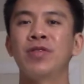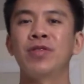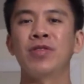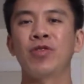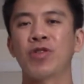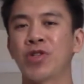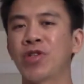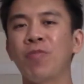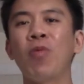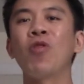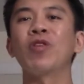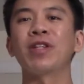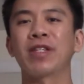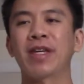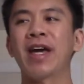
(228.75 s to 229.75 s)
your
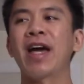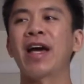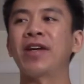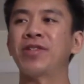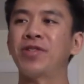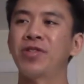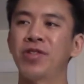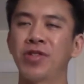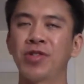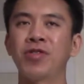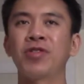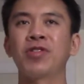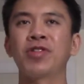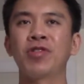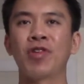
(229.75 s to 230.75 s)
supporting cast
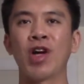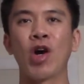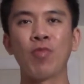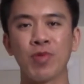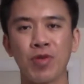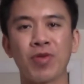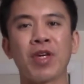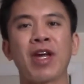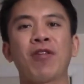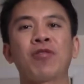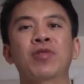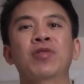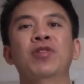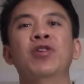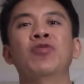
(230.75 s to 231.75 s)
should, you know, help you carry
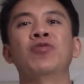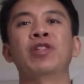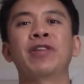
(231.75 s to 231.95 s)
the load.